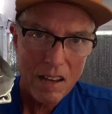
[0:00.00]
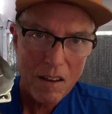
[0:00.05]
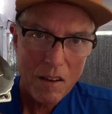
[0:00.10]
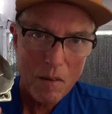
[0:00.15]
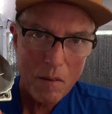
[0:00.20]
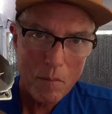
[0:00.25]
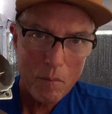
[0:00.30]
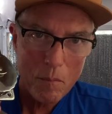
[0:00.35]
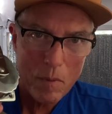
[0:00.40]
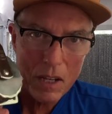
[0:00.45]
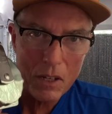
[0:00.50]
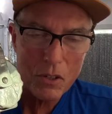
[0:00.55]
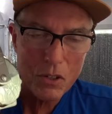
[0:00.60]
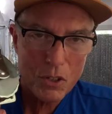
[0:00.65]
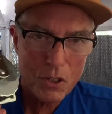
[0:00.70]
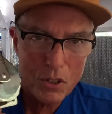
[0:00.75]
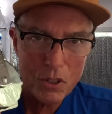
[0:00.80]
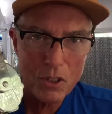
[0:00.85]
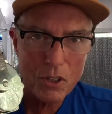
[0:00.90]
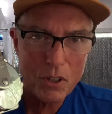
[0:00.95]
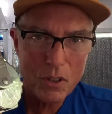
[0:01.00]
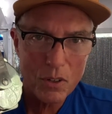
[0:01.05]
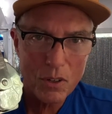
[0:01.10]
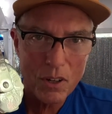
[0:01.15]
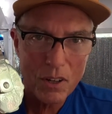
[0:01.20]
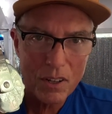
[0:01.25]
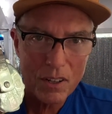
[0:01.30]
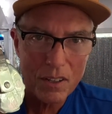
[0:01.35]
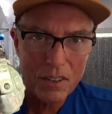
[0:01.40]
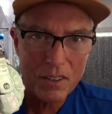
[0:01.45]
make
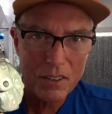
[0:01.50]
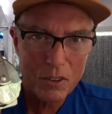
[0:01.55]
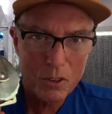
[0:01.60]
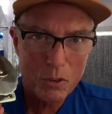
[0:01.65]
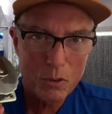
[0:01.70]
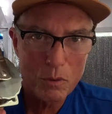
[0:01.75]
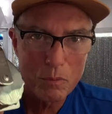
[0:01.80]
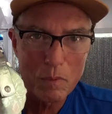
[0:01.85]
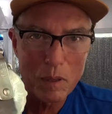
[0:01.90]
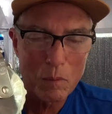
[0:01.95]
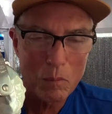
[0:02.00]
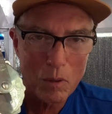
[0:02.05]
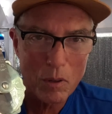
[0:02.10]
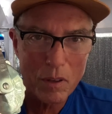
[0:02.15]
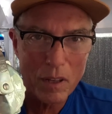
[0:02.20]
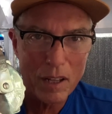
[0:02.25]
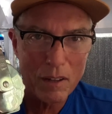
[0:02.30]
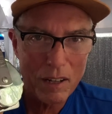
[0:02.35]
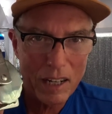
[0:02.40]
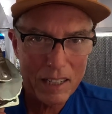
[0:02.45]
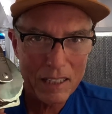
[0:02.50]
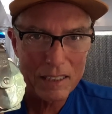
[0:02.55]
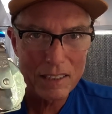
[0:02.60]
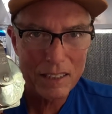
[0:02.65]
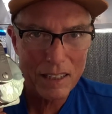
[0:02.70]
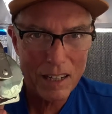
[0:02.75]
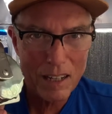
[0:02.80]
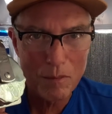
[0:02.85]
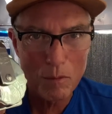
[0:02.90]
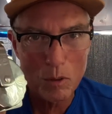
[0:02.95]
sure that you remember that
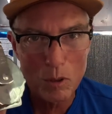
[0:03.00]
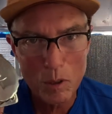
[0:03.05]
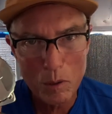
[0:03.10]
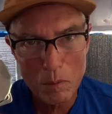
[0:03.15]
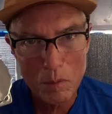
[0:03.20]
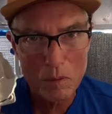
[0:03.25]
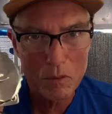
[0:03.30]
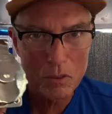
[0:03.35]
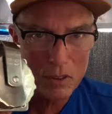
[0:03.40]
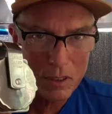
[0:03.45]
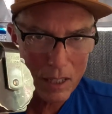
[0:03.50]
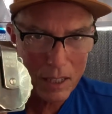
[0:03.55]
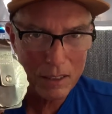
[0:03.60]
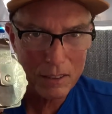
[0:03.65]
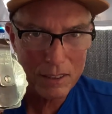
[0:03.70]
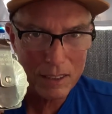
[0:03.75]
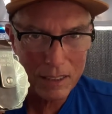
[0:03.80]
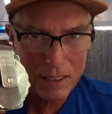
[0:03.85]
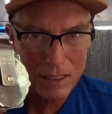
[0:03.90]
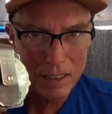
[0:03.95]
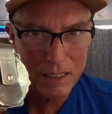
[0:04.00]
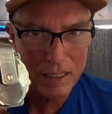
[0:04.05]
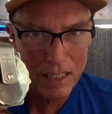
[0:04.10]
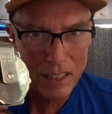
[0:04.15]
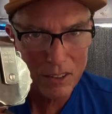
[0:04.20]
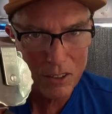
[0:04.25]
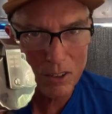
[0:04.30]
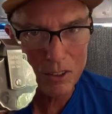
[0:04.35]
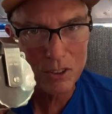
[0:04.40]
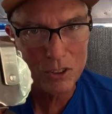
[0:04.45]
anytime aluminum and stainless get
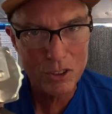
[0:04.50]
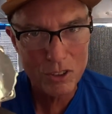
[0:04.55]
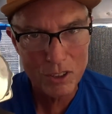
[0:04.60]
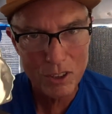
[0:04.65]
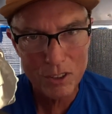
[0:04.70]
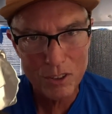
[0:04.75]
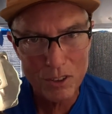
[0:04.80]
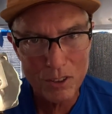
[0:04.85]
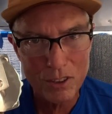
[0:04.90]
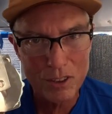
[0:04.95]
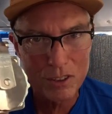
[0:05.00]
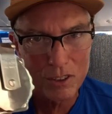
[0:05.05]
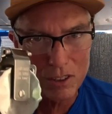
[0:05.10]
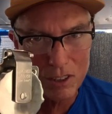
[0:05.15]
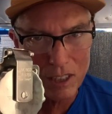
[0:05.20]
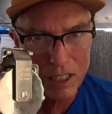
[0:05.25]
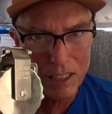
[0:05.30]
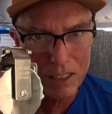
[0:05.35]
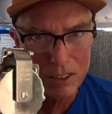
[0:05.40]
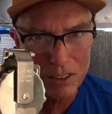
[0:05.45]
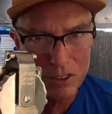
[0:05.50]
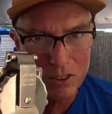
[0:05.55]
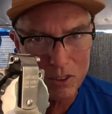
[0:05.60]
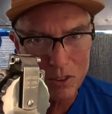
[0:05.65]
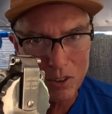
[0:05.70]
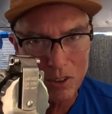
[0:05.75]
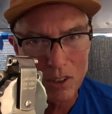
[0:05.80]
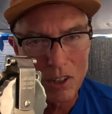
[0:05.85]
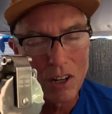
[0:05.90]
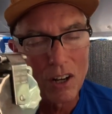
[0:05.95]
together, or steel and stainless,
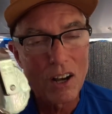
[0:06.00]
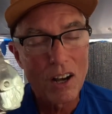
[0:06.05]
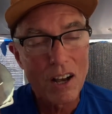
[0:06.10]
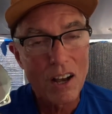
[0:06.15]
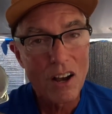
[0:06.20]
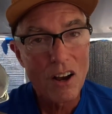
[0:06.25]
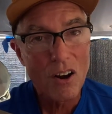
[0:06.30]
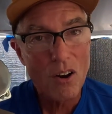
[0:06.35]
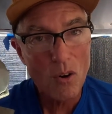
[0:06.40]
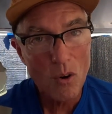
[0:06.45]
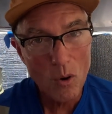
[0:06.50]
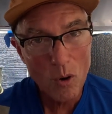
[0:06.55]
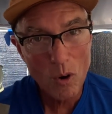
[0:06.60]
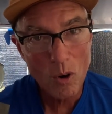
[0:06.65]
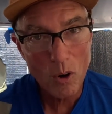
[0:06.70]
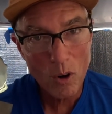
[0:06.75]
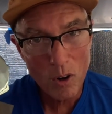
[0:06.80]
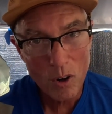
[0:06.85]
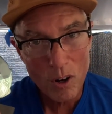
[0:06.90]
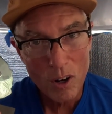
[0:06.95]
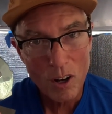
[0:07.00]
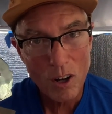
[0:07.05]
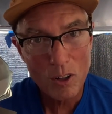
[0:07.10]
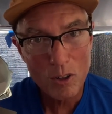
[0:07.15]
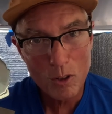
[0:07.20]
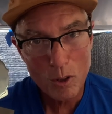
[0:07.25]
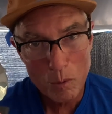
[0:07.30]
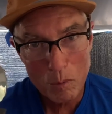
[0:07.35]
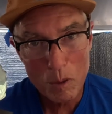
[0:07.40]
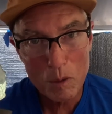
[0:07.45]
or
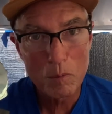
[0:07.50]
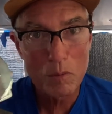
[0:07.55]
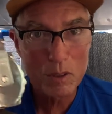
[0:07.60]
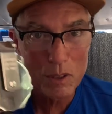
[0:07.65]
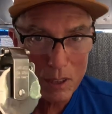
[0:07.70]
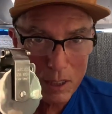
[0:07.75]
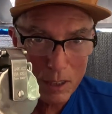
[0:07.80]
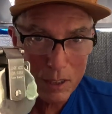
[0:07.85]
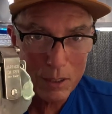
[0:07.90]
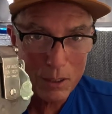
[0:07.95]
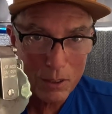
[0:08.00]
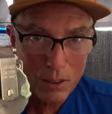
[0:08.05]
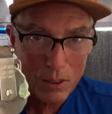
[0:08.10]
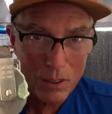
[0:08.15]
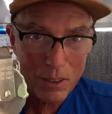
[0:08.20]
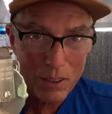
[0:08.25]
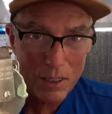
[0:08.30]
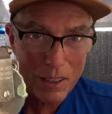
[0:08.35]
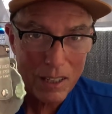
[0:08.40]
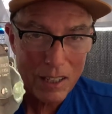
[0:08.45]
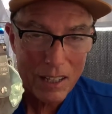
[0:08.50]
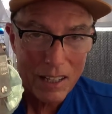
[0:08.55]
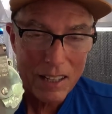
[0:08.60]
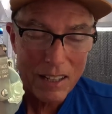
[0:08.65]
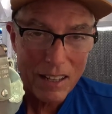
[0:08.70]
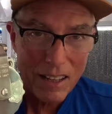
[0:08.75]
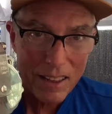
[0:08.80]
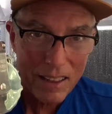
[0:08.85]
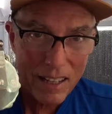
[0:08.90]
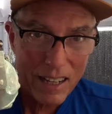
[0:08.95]
aluminum and steel,
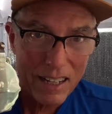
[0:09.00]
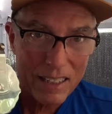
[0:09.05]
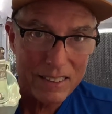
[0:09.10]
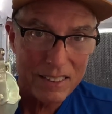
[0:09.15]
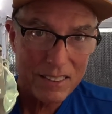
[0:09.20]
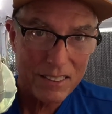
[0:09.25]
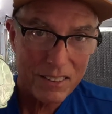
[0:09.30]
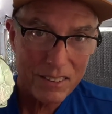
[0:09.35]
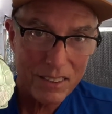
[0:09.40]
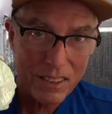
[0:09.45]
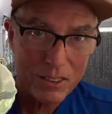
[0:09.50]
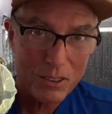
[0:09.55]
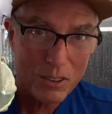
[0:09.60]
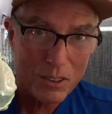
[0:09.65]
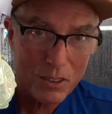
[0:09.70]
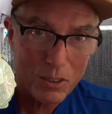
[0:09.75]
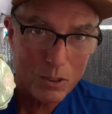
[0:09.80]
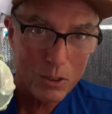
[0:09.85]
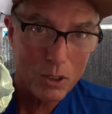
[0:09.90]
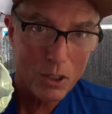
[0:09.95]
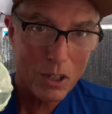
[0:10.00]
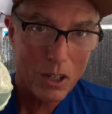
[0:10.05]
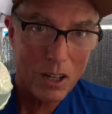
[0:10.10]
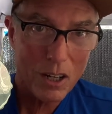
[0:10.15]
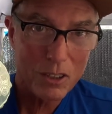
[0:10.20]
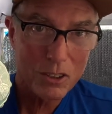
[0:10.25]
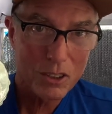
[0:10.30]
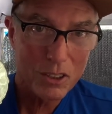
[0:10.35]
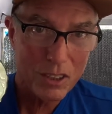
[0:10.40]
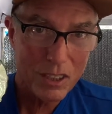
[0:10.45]
that's an electrical
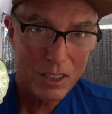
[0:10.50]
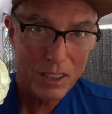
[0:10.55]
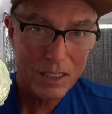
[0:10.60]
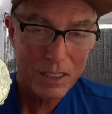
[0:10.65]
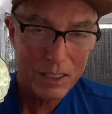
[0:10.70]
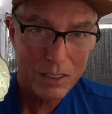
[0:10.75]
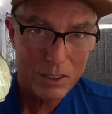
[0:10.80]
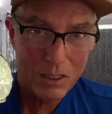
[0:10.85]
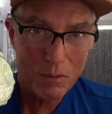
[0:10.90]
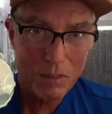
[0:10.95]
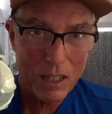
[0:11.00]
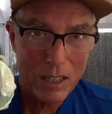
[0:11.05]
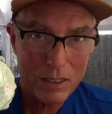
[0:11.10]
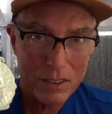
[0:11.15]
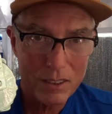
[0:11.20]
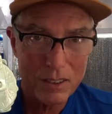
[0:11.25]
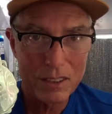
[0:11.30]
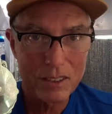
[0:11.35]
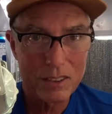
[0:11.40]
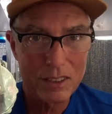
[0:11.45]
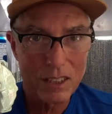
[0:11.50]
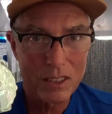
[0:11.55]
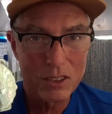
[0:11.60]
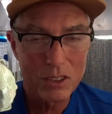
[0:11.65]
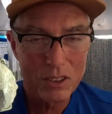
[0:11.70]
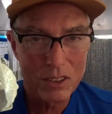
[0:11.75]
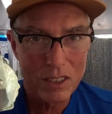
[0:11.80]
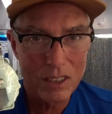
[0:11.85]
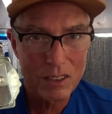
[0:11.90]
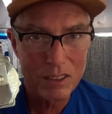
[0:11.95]
charge. You're going to get some
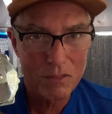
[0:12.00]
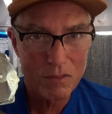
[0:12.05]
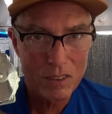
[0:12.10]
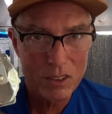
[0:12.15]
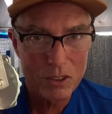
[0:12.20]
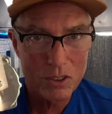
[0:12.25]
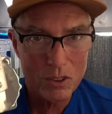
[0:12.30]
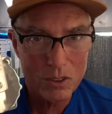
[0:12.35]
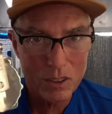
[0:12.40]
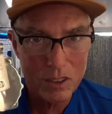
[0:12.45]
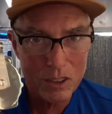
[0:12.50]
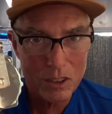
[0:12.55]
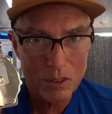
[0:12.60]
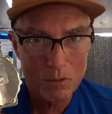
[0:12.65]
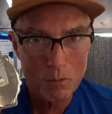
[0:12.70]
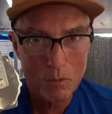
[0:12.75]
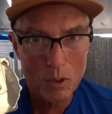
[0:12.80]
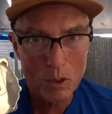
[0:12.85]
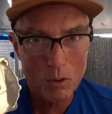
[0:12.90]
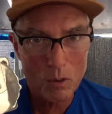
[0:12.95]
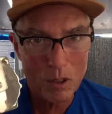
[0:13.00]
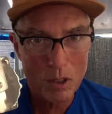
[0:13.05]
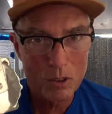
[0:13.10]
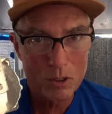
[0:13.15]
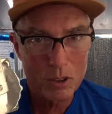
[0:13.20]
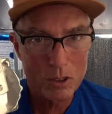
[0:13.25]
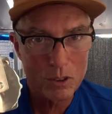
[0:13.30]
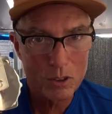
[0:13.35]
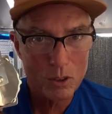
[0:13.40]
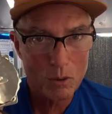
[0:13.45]
oxidization and eventually some
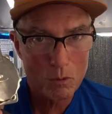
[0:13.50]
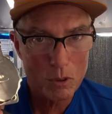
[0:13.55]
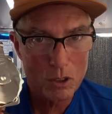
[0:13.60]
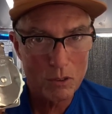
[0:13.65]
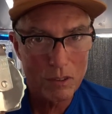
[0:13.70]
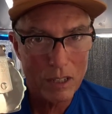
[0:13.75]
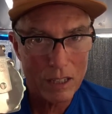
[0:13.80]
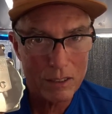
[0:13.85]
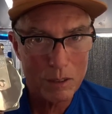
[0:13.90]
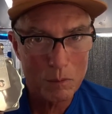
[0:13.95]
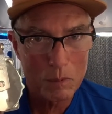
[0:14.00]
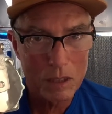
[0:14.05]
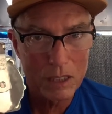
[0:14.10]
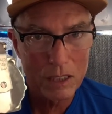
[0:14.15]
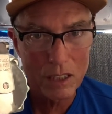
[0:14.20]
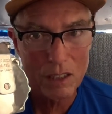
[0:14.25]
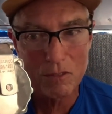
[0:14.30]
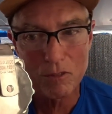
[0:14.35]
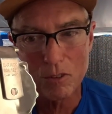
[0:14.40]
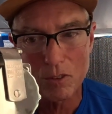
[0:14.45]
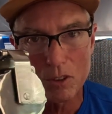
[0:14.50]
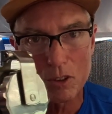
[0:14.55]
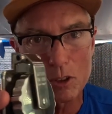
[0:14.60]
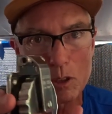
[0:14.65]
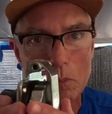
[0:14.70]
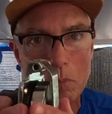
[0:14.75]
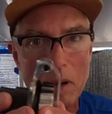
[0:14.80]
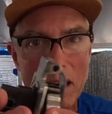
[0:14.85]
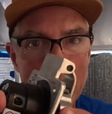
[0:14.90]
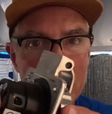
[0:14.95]
corrosion, so we've got to be careful. There's
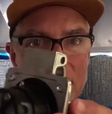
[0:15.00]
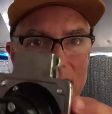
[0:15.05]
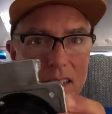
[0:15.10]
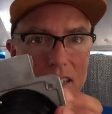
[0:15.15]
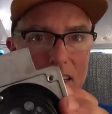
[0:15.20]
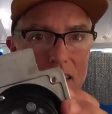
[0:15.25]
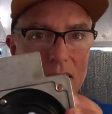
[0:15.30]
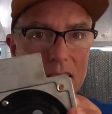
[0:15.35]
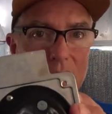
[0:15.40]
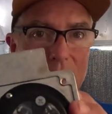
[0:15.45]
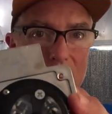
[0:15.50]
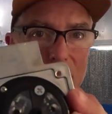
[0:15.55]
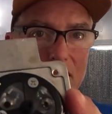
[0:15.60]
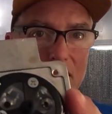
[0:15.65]
the back side of this.